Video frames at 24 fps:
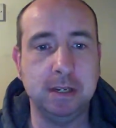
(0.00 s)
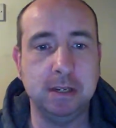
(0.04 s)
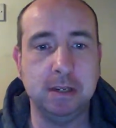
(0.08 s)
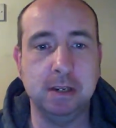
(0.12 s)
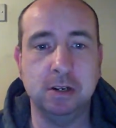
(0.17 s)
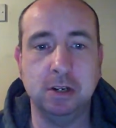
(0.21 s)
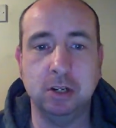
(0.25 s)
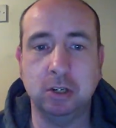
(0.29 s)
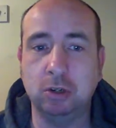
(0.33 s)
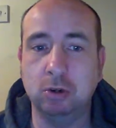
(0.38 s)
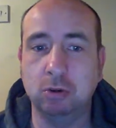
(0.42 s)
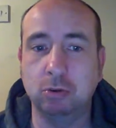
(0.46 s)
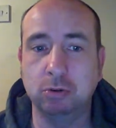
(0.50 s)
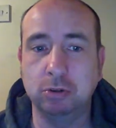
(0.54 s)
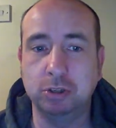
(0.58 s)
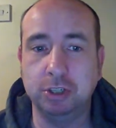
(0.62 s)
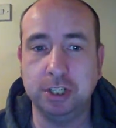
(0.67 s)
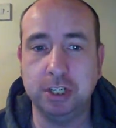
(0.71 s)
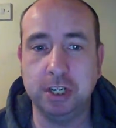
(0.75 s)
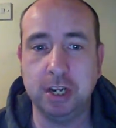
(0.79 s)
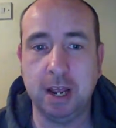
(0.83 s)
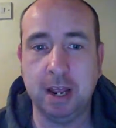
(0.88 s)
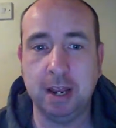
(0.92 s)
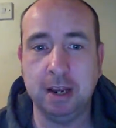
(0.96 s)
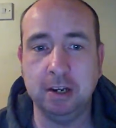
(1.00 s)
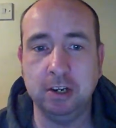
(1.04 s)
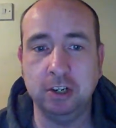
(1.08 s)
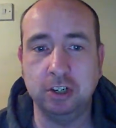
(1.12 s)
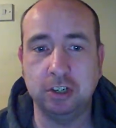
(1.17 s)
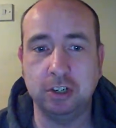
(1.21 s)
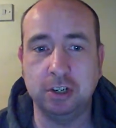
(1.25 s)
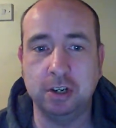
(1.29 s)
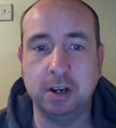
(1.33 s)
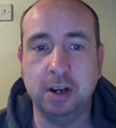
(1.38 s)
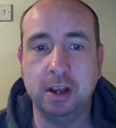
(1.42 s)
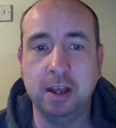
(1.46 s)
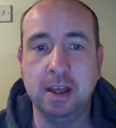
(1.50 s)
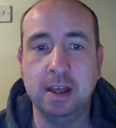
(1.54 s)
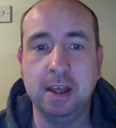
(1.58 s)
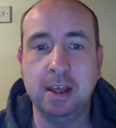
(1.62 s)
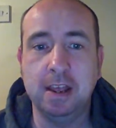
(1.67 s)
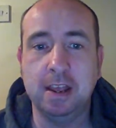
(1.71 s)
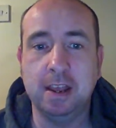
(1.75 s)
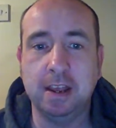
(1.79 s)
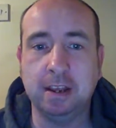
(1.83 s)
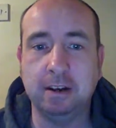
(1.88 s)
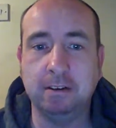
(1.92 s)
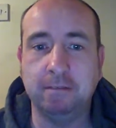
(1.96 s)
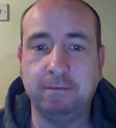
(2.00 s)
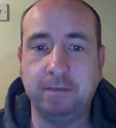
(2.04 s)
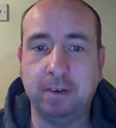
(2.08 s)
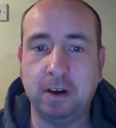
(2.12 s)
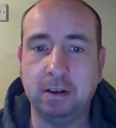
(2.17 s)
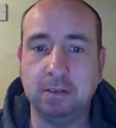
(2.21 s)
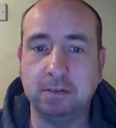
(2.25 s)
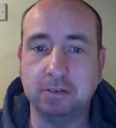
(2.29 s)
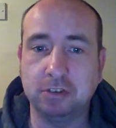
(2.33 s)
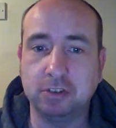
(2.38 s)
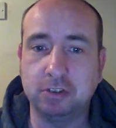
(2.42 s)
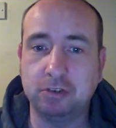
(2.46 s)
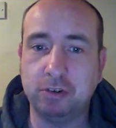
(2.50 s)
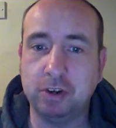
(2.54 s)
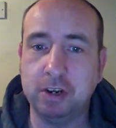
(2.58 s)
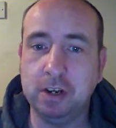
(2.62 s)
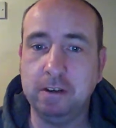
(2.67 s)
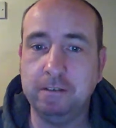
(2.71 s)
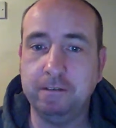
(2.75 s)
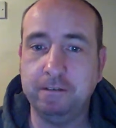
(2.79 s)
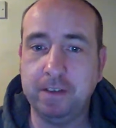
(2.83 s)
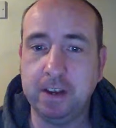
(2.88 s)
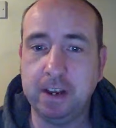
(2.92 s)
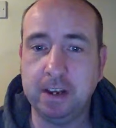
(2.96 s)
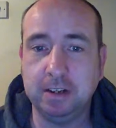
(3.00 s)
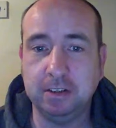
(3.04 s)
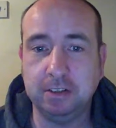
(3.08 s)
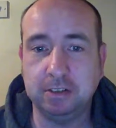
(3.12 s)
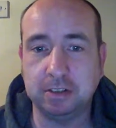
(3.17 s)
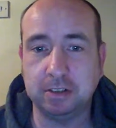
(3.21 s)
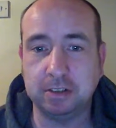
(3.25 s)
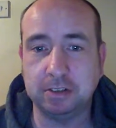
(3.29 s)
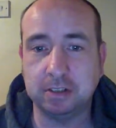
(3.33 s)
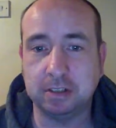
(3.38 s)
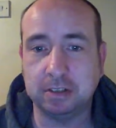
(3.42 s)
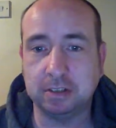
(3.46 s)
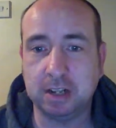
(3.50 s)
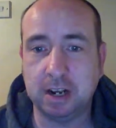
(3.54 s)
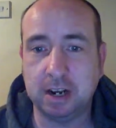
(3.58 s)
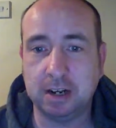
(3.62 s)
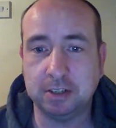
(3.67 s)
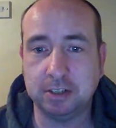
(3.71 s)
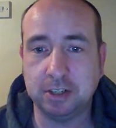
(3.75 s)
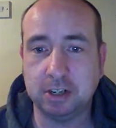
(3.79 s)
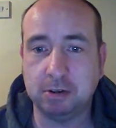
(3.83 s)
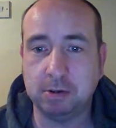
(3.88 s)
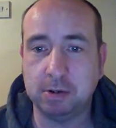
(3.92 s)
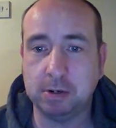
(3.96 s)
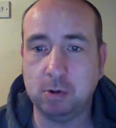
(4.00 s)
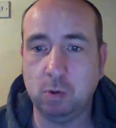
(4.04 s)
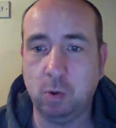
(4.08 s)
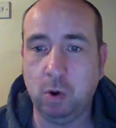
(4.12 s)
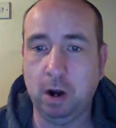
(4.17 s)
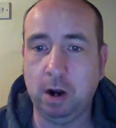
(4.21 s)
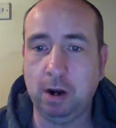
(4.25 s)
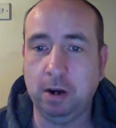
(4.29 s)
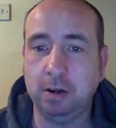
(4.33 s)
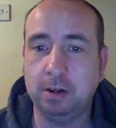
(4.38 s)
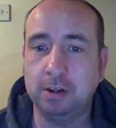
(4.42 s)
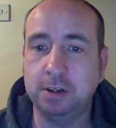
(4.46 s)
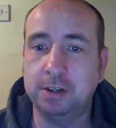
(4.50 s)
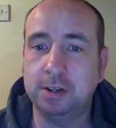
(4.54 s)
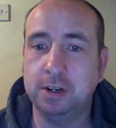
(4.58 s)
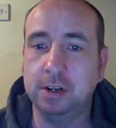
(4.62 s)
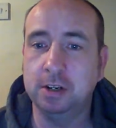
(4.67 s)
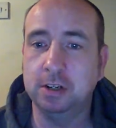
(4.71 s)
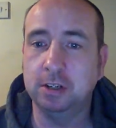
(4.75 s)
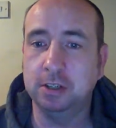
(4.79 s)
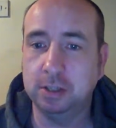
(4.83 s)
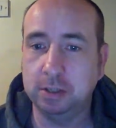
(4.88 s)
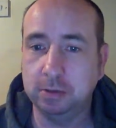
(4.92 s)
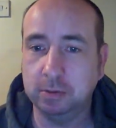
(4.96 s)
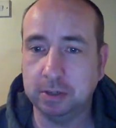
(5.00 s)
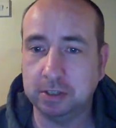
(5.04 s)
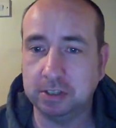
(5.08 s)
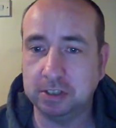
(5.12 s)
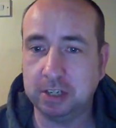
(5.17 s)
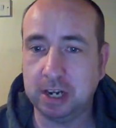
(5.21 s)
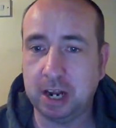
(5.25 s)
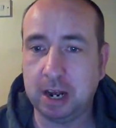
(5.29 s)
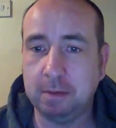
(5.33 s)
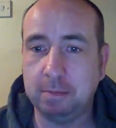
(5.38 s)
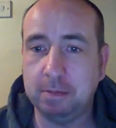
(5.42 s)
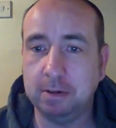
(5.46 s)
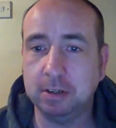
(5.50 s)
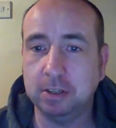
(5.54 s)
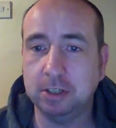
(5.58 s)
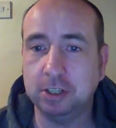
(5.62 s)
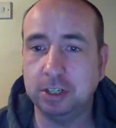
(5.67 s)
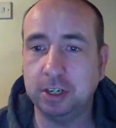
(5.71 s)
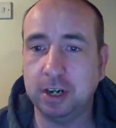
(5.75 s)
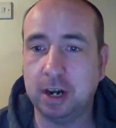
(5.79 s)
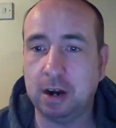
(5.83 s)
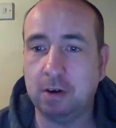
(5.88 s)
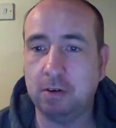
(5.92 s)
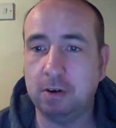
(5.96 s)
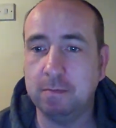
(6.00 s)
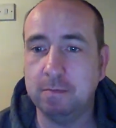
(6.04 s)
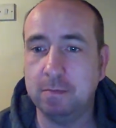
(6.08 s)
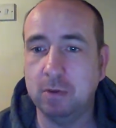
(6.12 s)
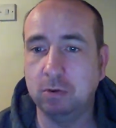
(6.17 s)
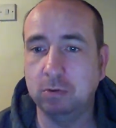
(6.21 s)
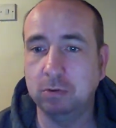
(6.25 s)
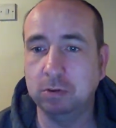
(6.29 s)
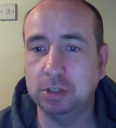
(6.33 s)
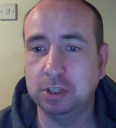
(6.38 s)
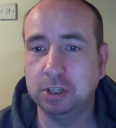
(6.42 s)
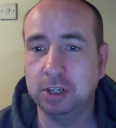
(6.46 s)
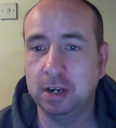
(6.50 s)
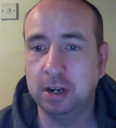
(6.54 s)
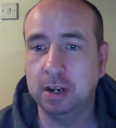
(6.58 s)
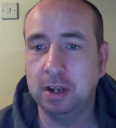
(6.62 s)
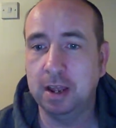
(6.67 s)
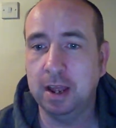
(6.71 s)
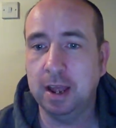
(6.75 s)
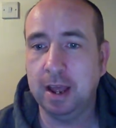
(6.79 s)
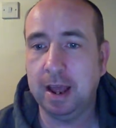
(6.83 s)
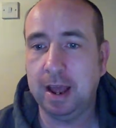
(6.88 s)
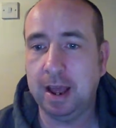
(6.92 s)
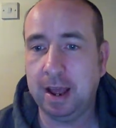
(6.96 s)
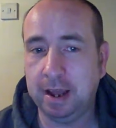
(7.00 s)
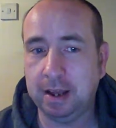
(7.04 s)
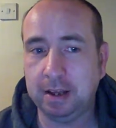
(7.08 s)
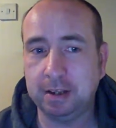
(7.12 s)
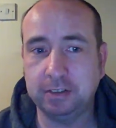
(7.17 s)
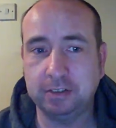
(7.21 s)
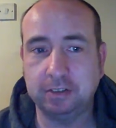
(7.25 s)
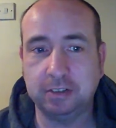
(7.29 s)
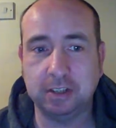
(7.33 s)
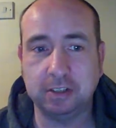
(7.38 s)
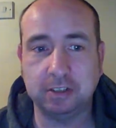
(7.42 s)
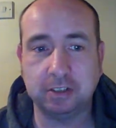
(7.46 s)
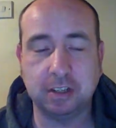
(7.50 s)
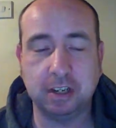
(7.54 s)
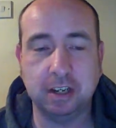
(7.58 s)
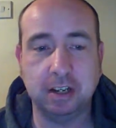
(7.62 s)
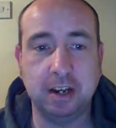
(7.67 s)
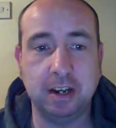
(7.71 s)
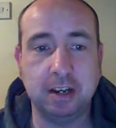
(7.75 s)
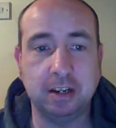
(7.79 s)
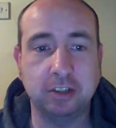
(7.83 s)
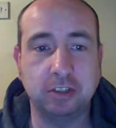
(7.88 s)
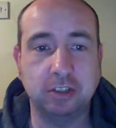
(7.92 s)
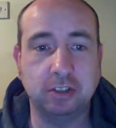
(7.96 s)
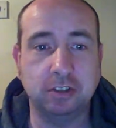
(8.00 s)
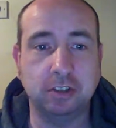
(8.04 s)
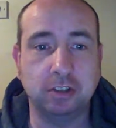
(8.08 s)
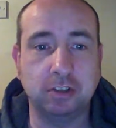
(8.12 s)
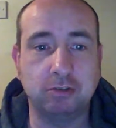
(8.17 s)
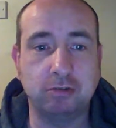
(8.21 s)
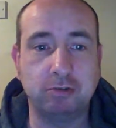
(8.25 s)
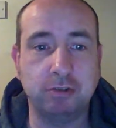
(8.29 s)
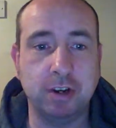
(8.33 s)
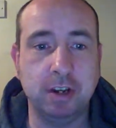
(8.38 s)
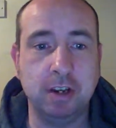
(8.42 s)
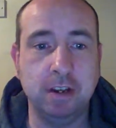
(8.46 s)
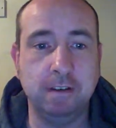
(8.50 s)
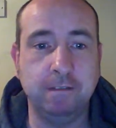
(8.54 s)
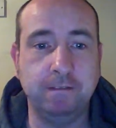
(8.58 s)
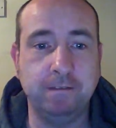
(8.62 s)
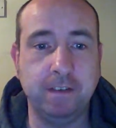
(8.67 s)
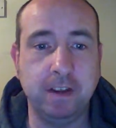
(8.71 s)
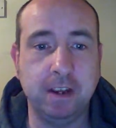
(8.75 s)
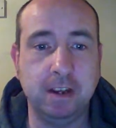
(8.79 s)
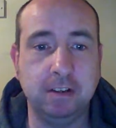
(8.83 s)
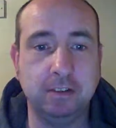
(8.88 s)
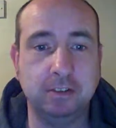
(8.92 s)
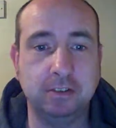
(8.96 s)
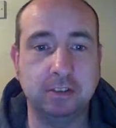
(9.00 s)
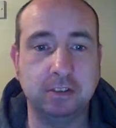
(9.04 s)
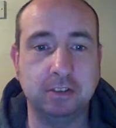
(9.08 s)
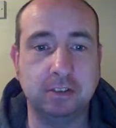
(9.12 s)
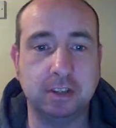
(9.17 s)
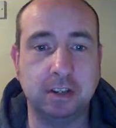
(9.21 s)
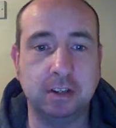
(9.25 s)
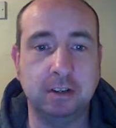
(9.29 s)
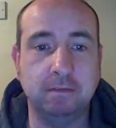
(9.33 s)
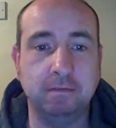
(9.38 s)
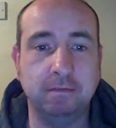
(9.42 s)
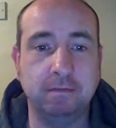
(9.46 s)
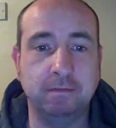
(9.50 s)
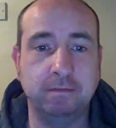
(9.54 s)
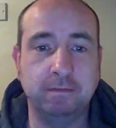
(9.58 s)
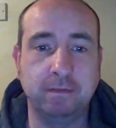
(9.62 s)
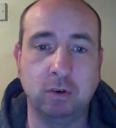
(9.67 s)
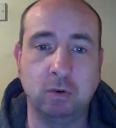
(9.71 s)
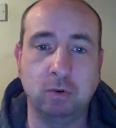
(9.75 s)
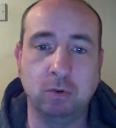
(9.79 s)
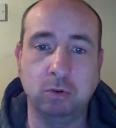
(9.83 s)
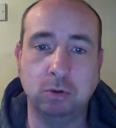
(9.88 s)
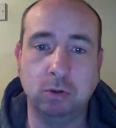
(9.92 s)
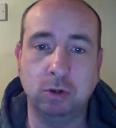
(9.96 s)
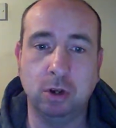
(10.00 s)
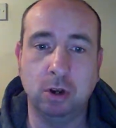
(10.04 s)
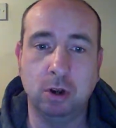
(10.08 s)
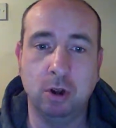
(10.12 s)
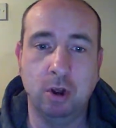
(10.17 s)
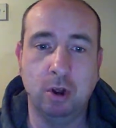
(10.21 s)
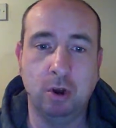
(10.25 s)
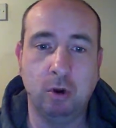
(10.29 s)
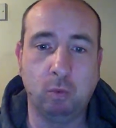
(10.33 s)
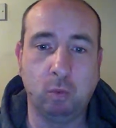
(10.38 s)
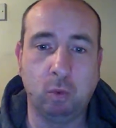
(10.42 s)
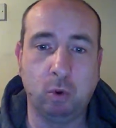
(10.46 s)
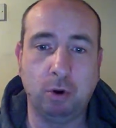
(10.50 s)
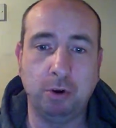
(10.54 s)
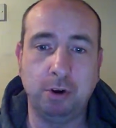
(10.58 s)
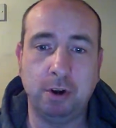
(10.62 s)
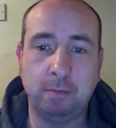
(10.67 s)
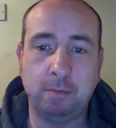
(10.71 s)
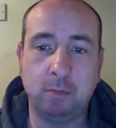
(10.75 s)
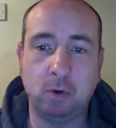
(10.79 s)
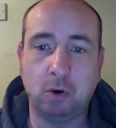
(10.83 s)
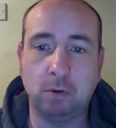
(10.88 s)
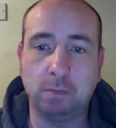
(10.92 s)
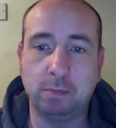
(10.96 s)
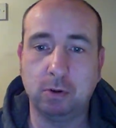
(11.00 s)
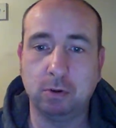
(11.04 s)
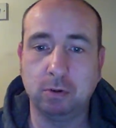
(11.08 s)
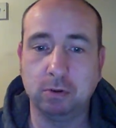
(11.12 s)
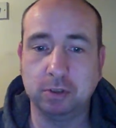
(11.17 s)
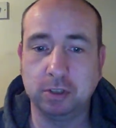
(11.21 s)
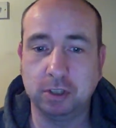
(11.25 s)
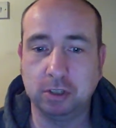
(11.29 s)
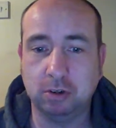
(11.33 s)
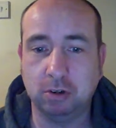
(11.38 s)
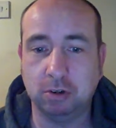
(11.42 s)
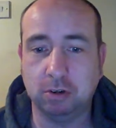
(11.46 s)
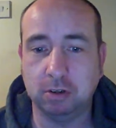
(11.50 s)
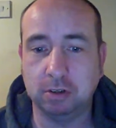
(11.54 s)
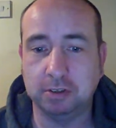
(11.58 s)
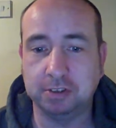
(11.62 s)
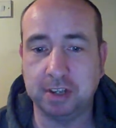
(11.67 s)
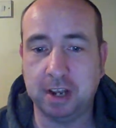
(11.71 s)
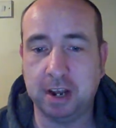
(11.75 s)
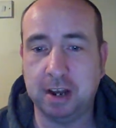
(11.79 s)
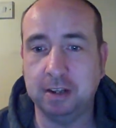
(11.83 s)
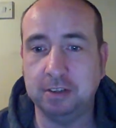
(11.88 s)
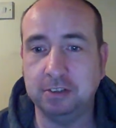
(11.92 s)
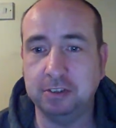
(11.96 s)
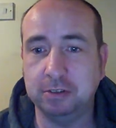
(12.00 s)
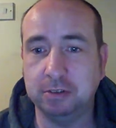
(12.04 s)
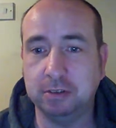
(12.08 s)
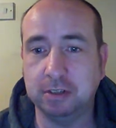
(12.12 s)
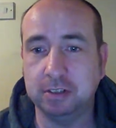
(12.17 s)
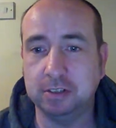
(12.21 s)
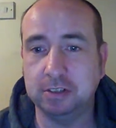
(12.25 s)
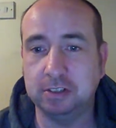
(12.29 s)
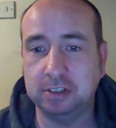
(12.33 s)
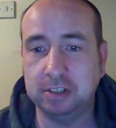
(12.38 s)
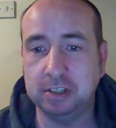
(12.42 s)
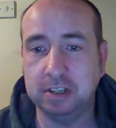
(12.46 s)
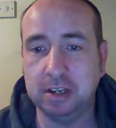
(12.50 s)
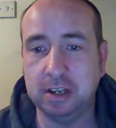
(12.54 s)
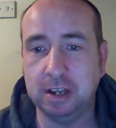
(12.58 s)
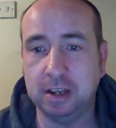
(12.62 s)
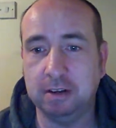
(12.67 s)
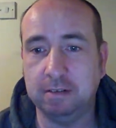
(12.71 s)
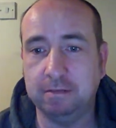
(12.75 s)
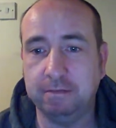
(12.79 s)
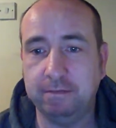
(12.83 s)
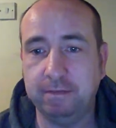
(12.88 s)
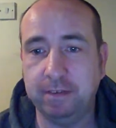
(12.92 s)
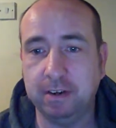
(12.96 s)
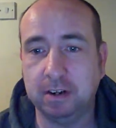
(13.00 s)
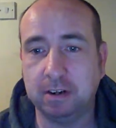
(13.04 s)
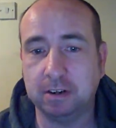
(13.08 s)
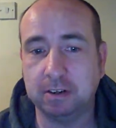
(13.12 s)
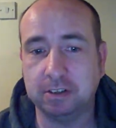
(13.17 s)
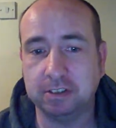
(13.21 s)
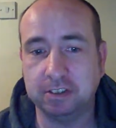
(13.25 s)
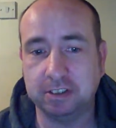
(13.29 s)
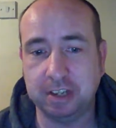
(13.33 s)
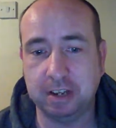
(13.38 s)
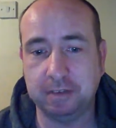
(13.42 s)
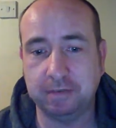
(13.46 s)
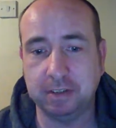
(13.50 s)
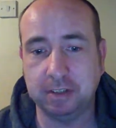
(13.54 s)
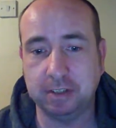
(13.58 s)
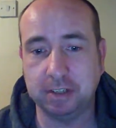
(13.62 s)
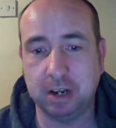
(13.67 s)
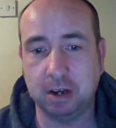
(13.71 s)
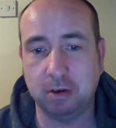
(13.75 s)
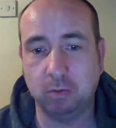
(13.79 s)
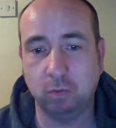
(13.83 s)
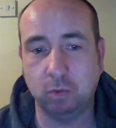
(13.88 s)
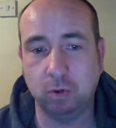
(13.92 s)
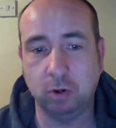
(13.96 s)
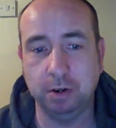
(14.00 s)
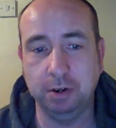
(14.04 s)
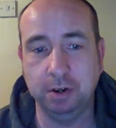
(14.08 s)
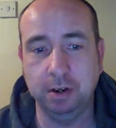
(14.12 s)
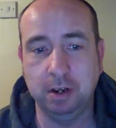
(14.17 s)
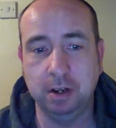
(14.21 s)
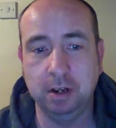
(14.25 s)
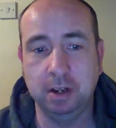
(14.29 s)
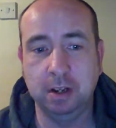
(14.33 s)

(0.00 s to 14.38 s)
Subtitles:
negotiation involves three phases that are required to establish a remote access connection. The three phases invoke one or more protocols, as you can see in figure 7.1.